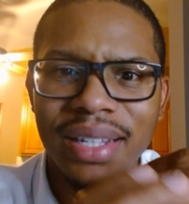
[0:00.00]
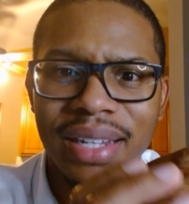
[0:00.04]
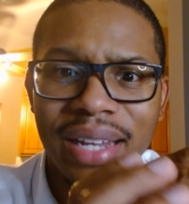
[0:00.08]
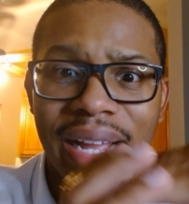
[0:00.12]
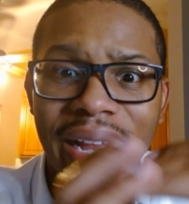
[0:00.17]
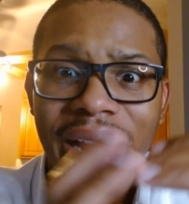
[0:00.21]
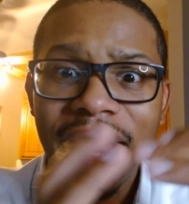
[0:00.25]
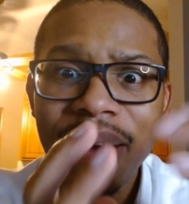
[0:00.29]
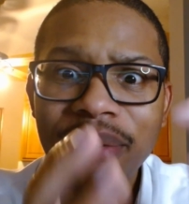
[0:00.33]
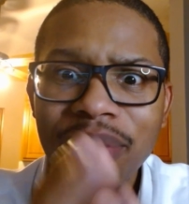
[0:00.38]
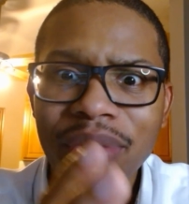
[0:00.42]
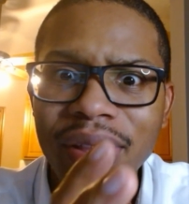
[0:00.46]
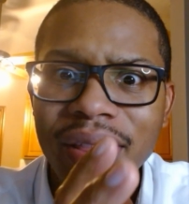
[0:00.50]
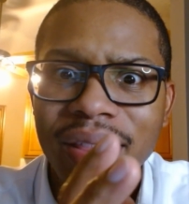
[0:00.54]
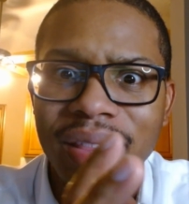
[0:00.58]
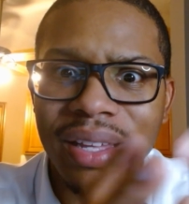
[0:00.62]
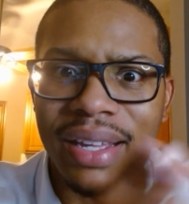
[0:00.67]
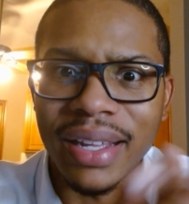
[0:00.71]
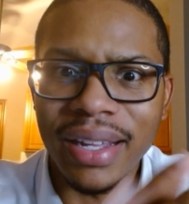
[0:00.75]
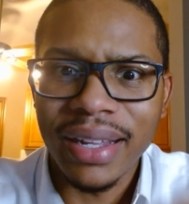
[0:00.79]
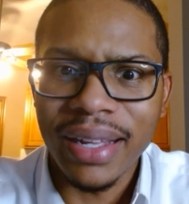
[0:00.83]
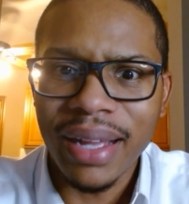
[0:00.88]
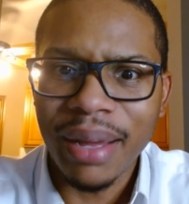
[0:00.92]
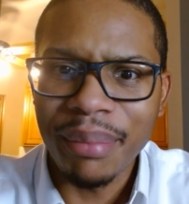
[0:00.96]
like
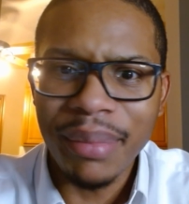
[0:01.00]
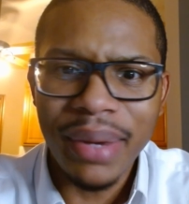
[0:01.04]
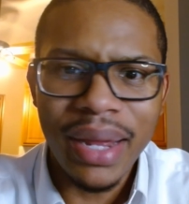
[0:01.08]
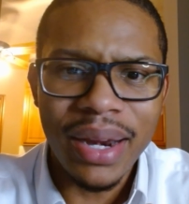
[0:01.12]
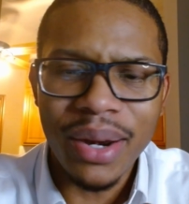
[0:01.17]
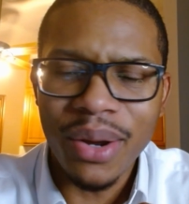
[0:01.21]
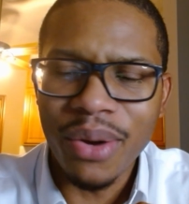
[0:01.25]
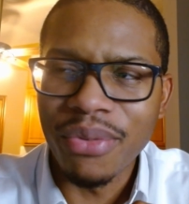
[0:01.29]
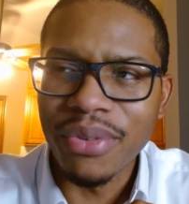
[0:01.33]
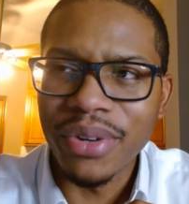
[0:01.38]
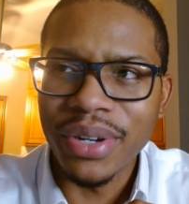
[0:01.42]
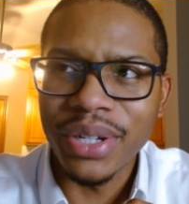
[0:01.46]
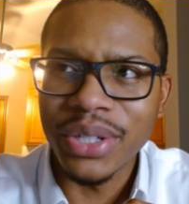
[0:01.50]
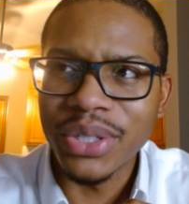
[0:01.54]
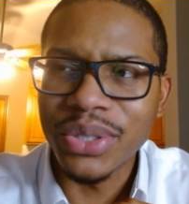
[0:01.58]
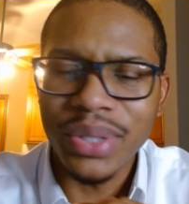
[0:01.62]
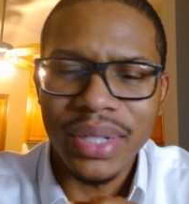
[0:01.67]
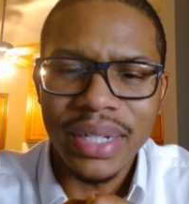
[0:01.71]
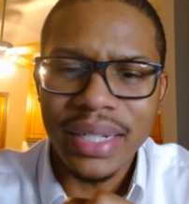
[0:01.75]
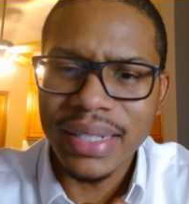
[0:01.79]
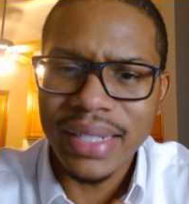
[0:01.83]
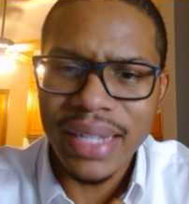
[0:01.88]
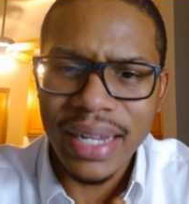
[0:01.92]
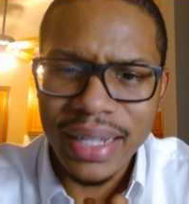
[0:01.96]
everything. I'm not over here
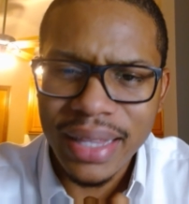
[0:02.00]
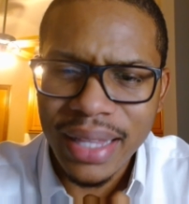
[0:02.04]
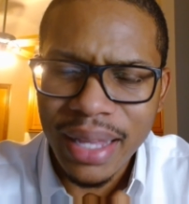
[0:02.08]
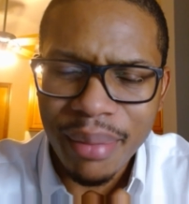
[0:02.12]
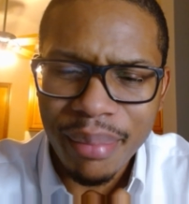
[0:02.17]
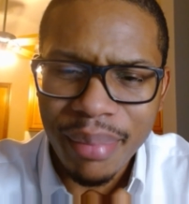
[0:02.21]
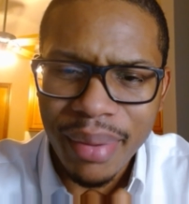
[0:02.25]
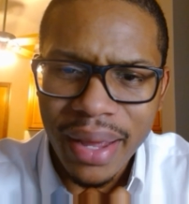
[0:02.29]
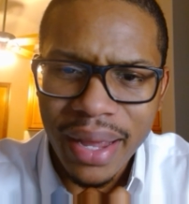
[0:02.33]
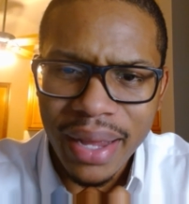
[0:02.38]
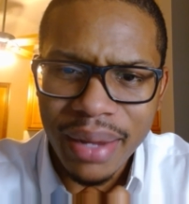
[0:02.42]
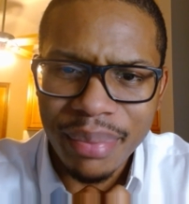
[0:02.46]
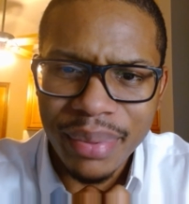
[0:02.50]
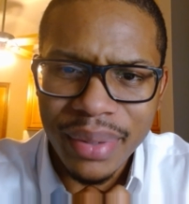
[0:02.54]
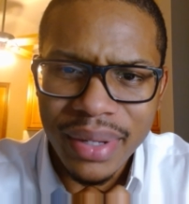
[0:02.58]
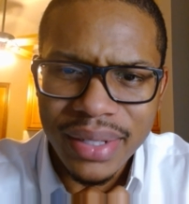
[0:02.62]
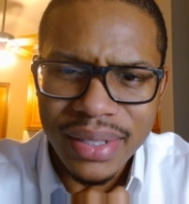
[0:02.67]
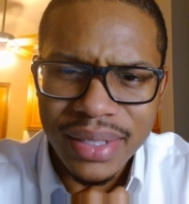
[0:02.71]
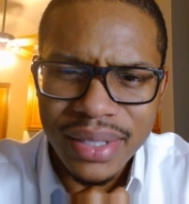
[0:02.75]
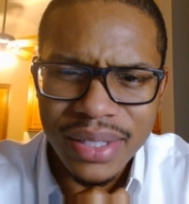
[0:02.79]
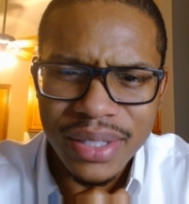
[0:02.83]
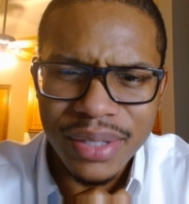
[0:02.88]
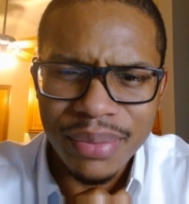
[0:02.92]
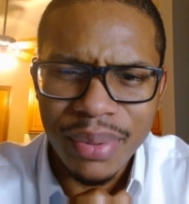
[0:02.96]
trying to take that back
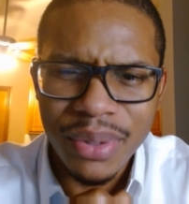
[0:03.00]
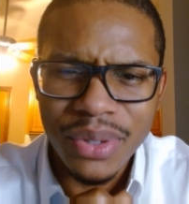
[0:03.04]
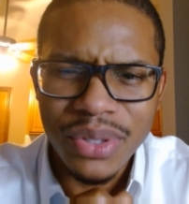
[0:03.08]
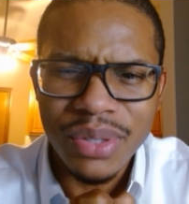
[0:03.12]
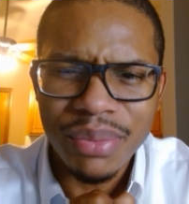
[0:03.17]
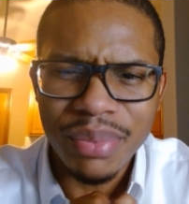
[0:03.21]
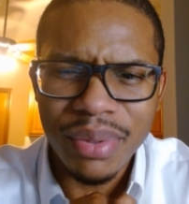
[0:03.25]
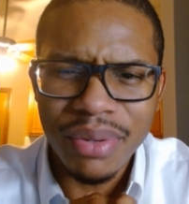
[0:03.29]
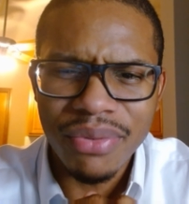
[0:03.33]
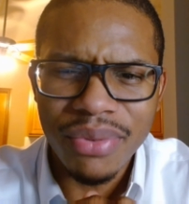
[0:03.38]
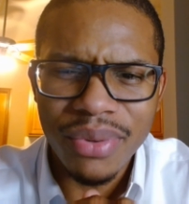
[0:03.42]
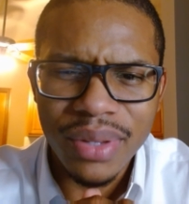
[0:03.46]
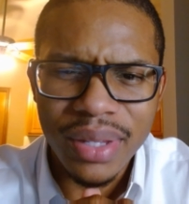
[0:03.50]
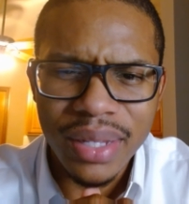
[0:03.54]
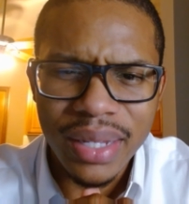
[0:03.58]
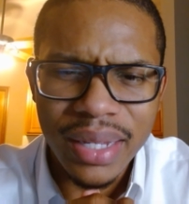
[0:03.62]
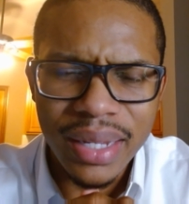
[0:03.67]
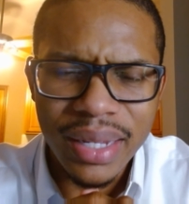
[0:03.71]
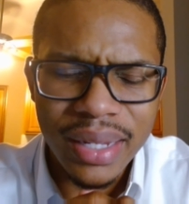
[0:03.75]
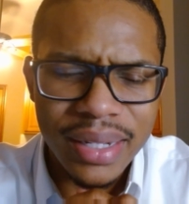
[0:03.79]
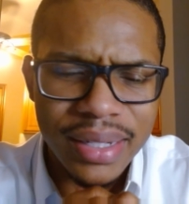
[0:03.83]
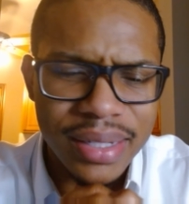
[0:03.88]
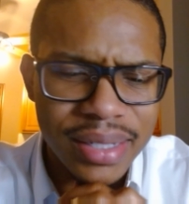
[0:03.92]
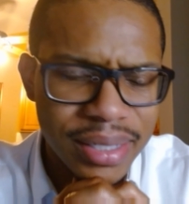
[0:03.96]
because it's supposed to be for the
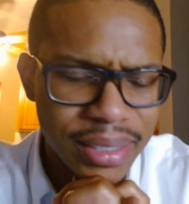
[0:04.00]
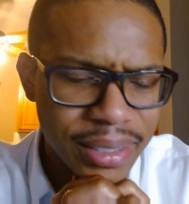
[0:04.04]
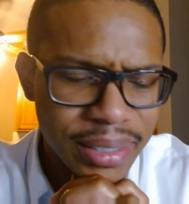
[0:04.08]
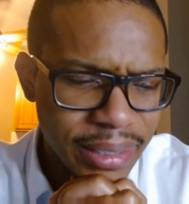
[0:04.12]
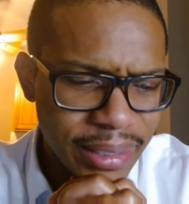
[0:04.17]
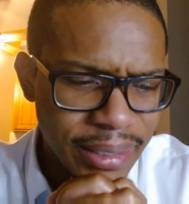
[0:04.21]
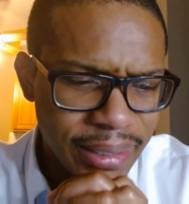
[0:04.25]
kids.